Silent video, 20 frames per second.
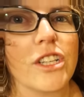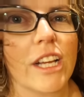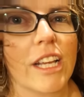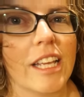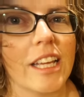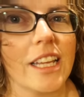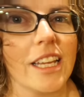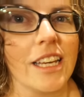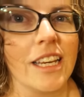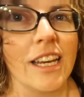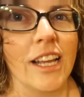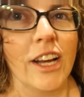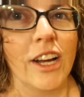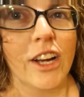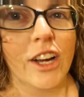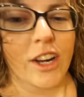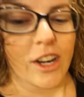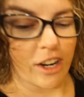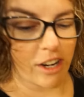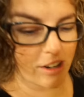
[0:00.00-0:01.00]

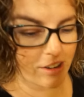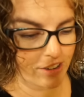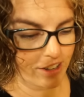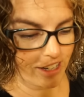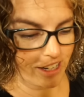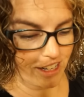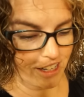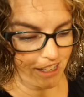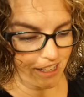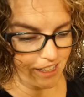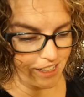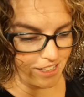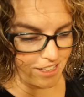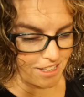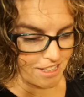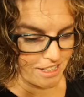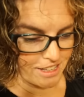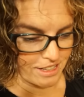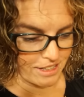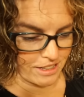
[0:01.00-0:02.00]
Chicken curry.
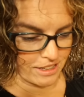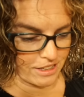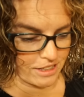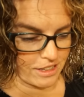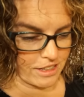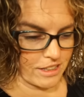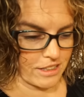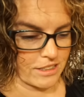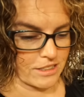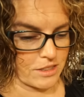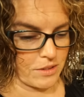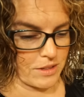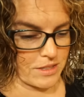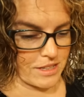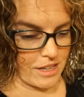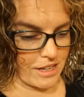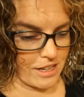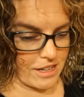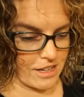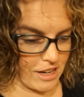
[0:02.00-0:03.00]
So he's
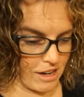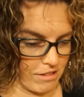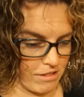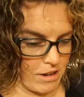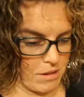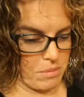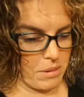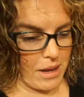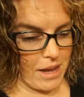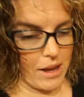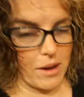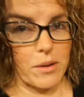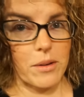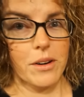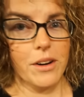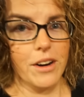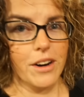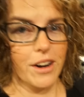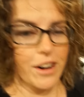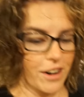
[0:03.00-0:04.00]
got curry
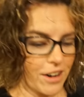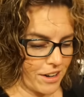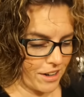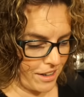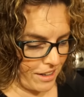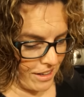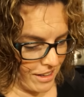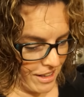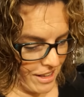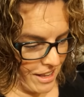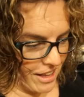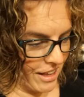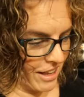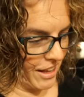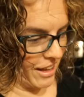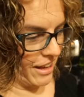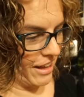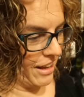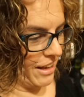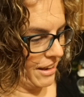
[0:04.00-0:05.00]
powder
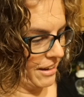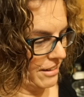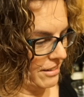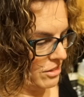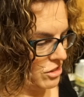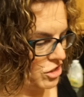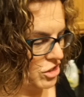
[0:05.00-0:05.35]
and